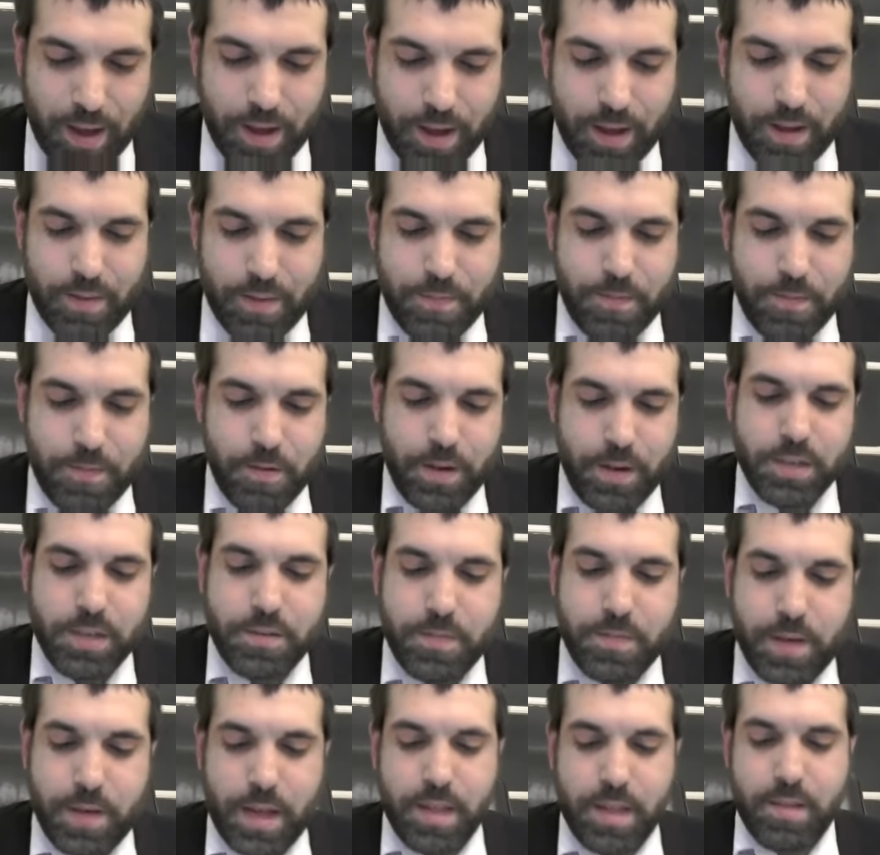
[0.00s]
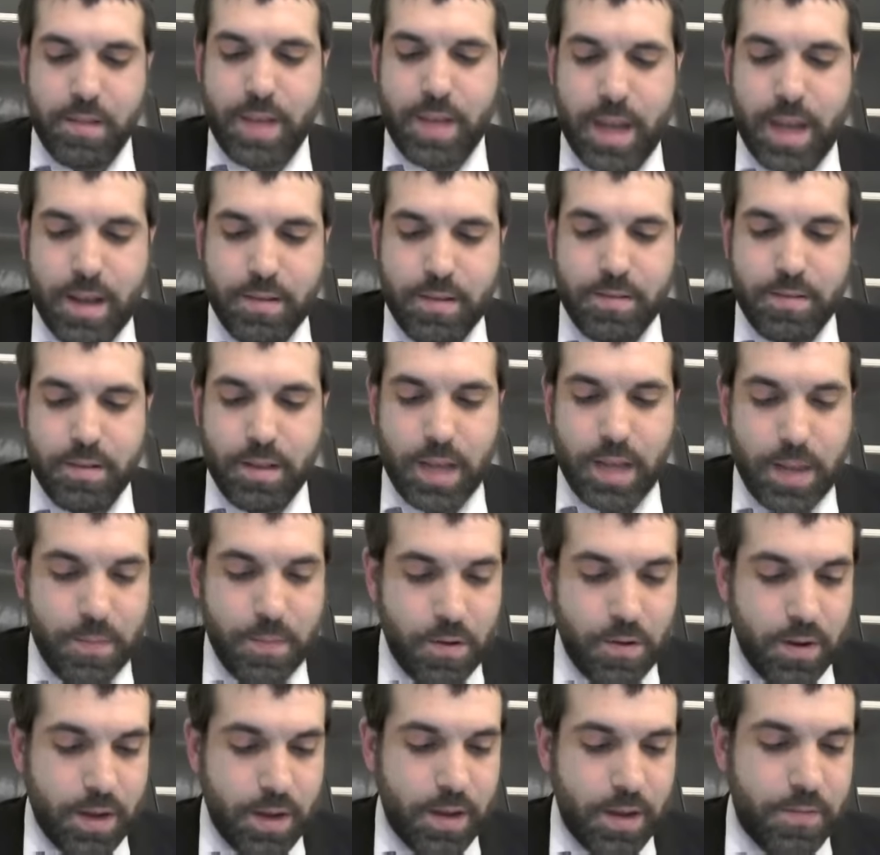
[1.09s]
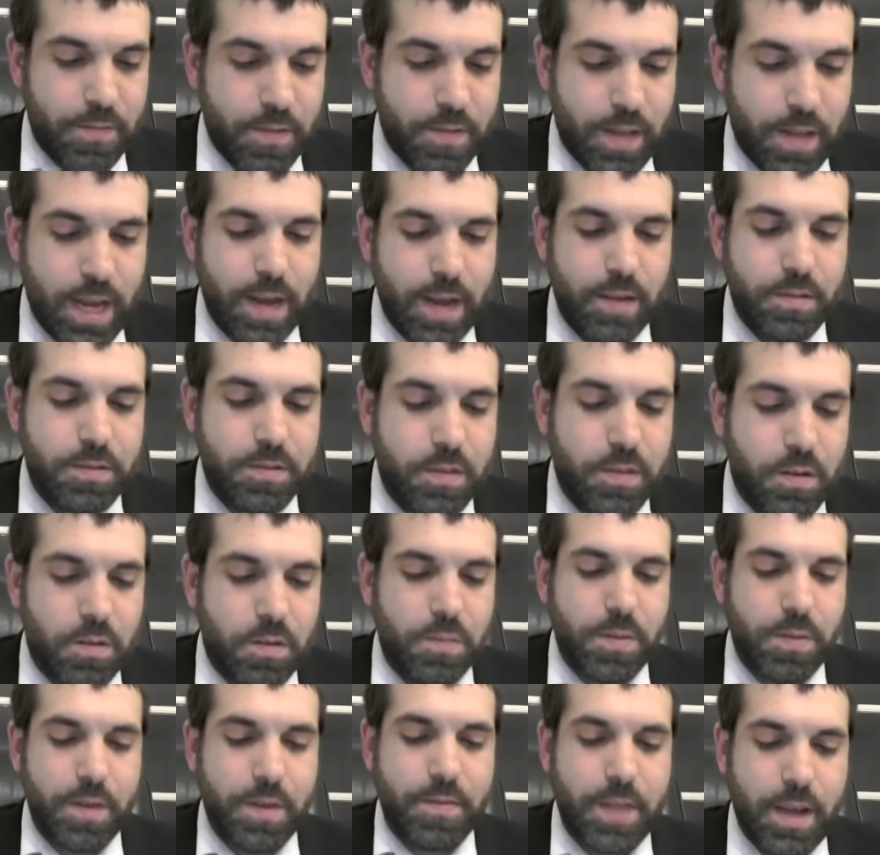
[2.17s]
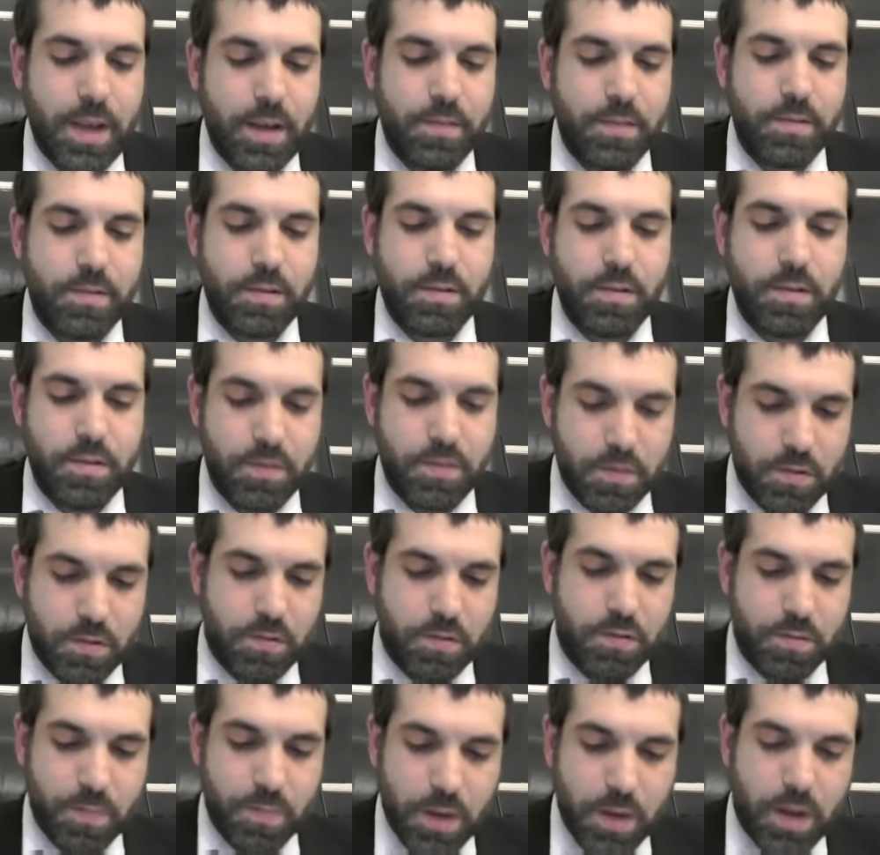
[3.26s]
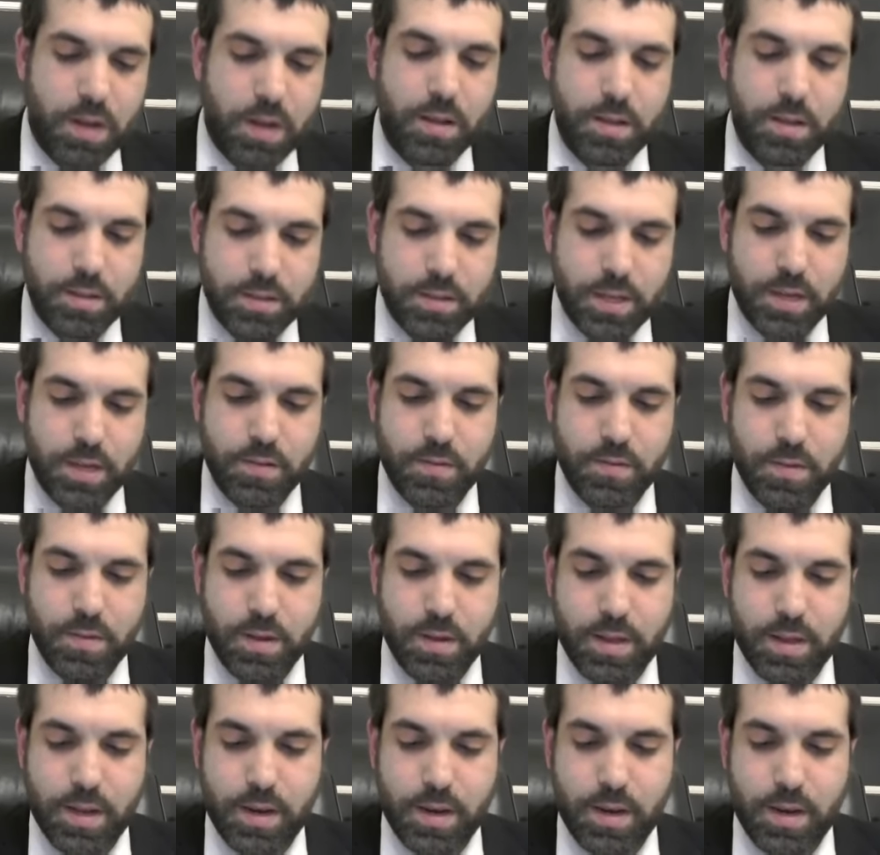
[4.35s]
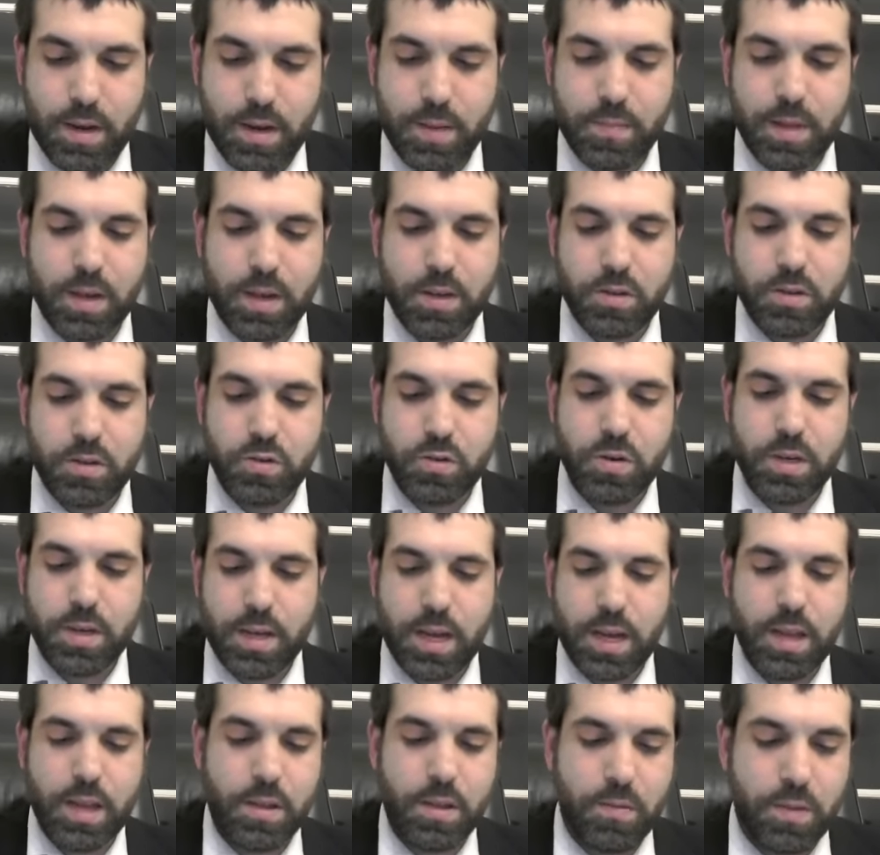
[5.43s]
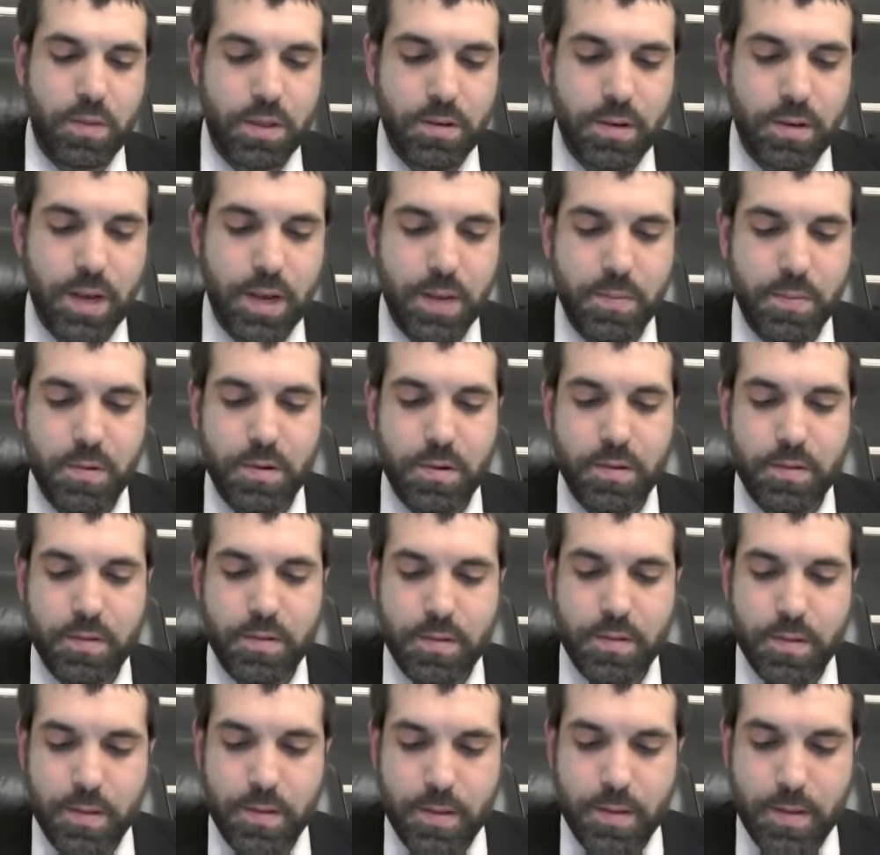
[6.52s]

Uh, for each father's house, a lamb or a kid for the household. But if the household is too small, etc., then um, they can join together with their neighbors.